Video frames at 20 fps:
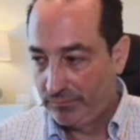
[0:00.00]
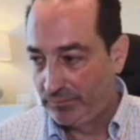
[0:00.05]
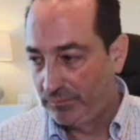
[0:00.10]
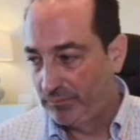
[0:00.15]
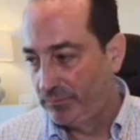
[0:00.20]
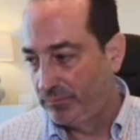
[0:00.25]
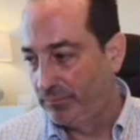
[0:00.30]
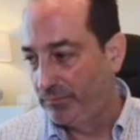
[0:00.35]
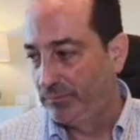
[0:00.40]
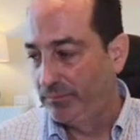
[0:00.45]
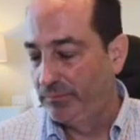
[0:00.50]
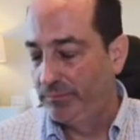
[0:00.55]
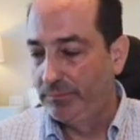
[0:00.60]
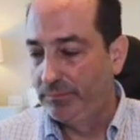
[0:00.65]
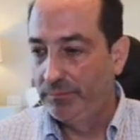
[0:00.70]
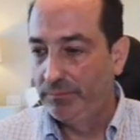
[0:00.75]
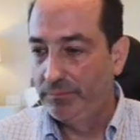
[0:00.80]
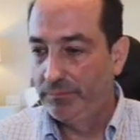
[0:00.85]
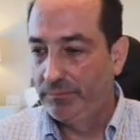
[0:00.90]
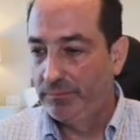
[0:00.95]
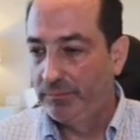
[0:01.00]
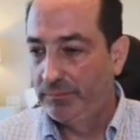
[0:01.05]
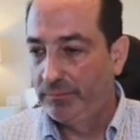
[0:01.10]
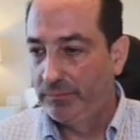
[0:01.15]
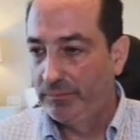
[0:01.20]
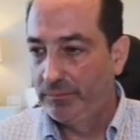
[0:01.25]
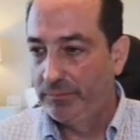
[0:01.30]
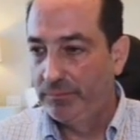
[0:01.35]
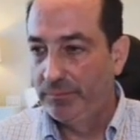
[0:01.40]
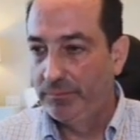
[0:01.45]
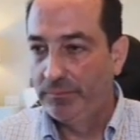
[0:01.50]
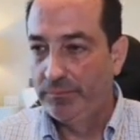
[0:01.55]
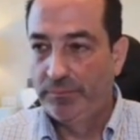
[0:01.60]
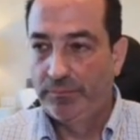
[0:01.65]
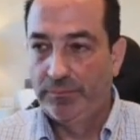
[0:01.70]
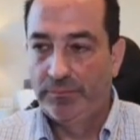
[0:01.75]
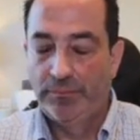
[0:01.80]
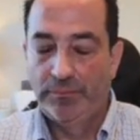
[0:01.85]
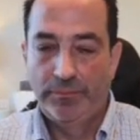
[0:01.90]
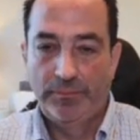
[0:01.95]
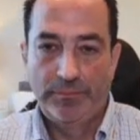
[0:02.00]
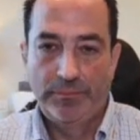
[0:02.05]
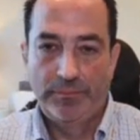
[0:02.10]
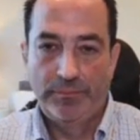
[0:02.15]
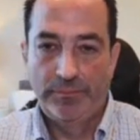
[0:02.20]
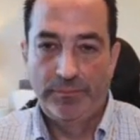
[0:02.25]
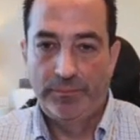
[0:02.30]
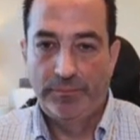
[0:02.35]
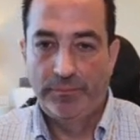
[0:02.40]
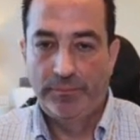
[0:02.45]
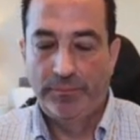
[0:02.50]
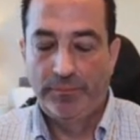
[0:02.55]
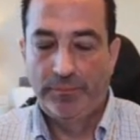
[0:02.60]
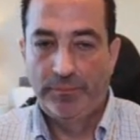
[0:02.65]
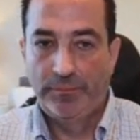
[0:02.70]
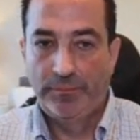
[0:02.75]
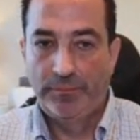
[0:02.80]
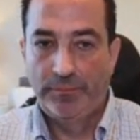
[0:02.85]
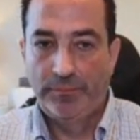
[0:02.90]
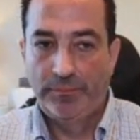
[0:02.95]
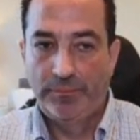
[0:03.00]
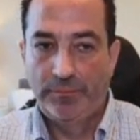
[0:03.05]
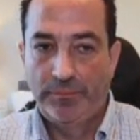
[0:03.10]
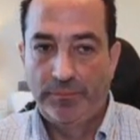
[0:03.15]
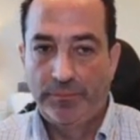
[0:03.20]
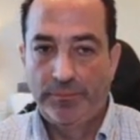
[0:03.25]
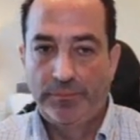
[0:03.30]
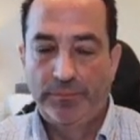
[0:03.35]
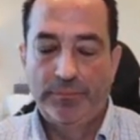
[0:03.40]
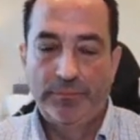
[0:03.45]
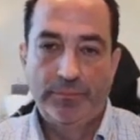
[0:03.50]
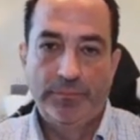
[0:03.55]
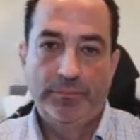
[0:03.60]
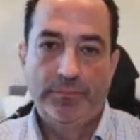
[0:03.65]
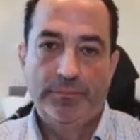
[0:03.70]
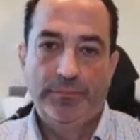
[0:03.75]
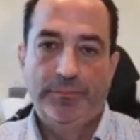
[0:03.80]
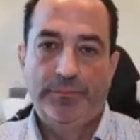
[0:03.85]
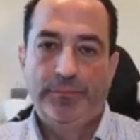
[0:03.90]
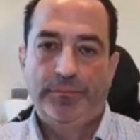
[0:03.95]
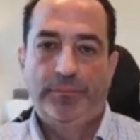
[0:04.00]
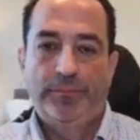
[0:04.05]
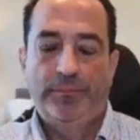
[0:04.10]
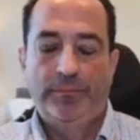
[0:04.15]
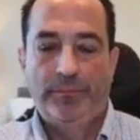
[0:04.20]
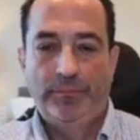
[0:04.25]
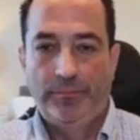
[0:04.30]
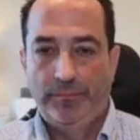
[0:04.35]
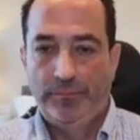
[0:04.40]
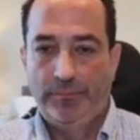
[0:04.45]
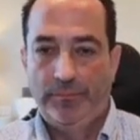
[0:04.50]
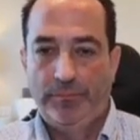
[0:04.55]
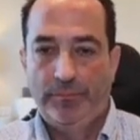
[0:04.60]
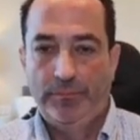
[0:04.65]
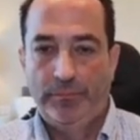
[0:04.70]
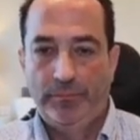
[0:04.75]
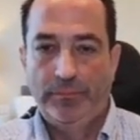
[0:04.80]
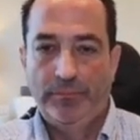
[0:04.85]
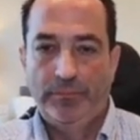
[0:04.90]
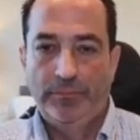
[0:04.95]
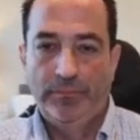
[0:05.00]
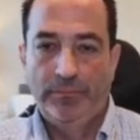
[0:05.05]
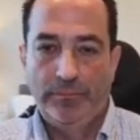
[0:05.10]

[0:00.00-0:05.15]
[no speech]